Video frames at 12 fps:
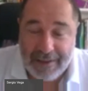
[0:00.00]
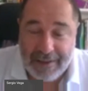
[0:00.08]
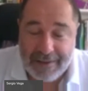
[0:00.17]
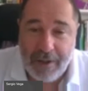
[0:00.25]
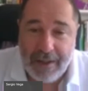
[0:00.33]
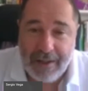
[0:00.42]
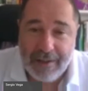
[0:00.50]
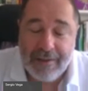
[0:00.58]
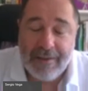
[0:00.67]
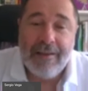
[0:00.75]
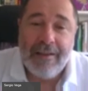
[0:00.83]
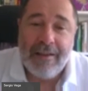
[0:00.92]
week.
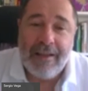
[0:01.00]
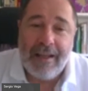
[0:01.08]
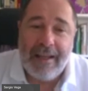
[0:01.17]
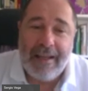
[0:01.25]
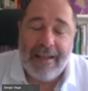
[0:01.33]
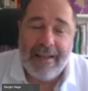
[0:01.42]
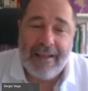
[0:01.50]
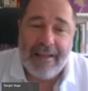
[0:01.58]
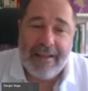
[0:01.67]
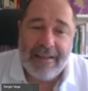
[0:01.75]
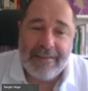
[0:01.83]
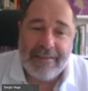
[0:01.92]

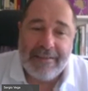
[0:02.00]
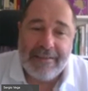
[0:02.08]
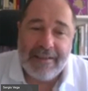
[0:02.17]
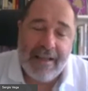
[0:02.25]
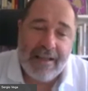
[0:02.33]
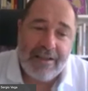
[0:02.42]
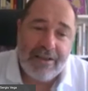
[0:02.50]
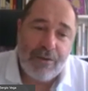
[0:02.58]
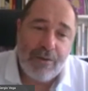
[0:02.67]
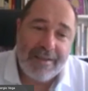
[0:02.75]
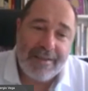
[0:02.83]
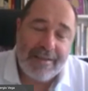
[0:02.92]
The idea is
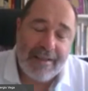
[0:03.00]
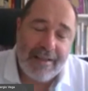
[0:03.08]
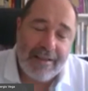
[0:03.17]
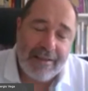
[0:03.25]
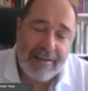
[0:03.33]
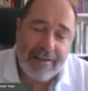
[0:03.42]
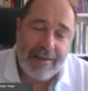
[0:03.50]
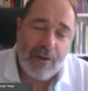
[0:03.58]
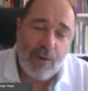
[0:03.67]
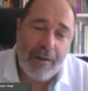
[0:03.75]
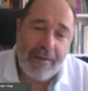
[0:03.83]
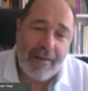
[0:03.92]
to stay
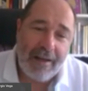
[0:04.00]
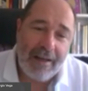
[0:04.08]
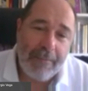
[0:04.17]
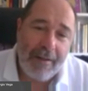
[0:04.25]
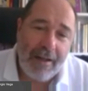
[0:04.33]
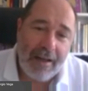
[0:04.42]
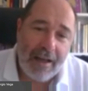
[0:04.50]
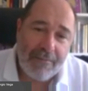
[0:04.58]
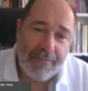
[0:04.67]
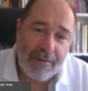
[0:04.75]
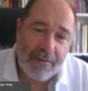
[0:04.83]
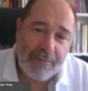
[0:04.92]
with a living lab
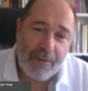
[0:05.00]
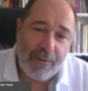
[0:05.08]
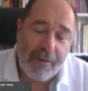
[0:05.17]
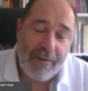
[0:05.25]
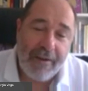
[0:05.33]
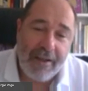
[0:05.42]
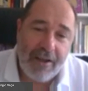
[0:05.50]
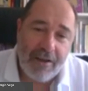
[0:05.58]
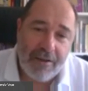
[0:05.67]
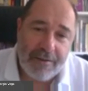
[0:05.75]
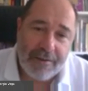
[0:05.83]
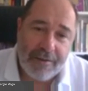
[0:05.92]
for 3
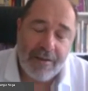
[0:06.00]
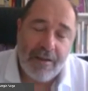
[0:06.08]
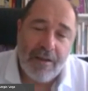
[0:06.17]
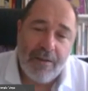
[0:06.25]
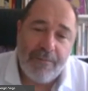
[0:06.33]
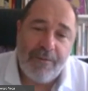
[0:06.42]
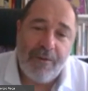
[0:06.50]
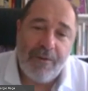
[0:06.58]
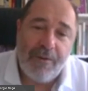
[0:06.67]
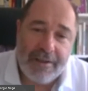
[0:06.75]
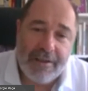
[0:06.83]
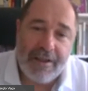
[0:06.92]
years for
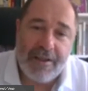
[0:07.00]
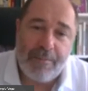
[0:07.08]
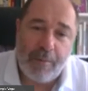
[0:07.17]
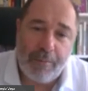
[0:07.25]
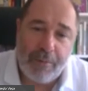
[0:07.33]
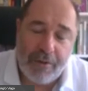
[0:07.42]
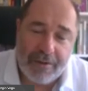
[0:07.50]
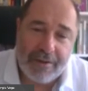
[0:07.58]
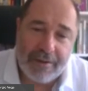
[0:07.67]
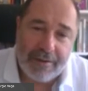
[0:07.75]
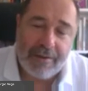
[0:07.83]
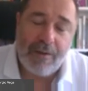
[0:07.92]
research
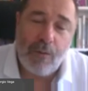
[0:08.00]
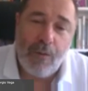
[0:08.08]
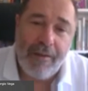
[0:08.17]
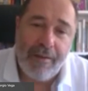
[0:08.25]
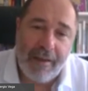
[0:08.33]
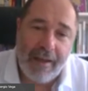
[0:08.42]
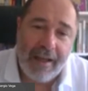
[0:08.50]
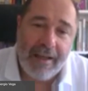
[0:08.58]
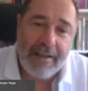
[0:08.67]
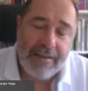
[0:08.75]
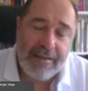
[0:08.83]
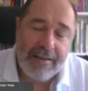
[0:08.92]
purposes with
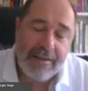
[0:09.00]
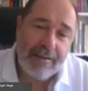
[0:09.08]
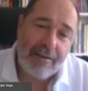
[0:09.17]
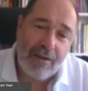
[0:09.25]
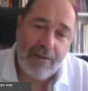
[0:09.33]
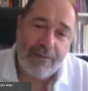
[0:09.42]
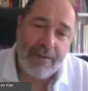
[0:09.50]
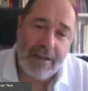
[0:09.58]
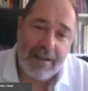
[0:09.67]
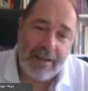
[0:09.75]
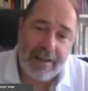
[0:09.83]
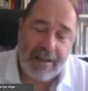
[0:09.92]
8 of
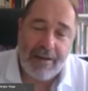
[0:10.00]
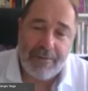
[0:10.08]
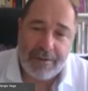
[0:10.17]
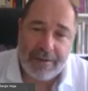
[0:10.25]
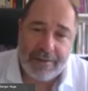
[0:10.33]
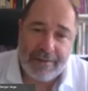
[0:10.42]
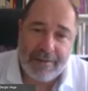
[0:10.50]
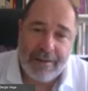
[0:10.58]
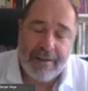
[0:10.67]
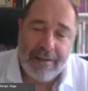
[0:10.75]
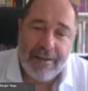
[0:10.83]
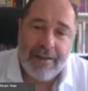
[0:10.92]
the houses.
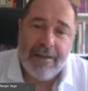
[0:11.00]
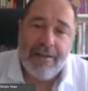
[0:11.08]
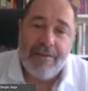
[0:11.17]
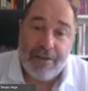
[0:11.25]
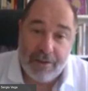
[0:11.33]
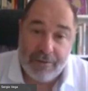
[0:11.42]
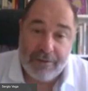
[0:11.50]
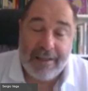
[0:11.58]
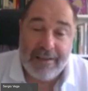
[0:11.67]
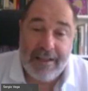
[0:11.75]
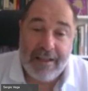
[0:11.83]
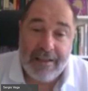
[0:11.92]
So the
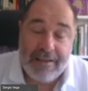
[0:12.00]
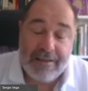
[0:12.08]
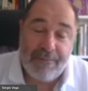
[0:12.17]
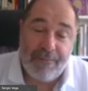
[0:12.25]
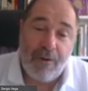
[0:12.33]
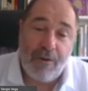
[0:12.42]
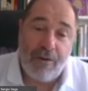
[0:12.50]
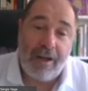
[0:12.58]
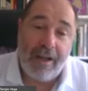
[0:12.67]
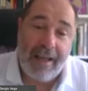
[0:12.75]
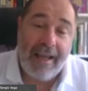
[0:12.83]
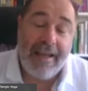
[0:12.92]
idea is for
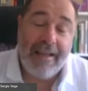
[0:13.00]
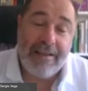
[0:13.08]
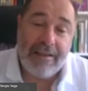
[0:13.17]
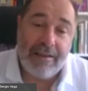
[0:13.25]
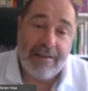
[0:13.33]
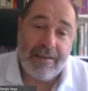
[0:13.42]
3